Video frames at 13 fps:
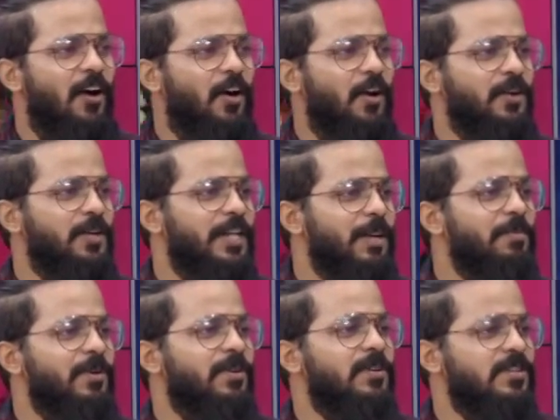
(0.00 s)
or
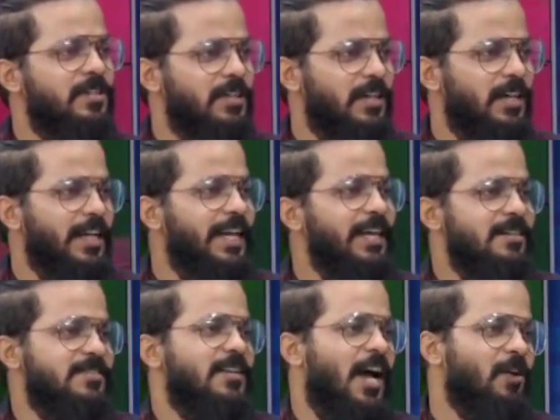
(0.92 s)
keep your
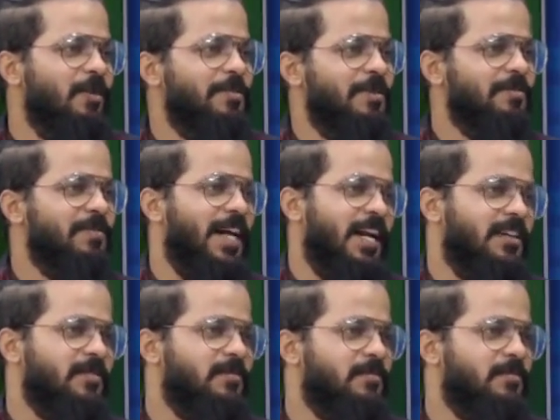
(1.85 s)
kids away from that.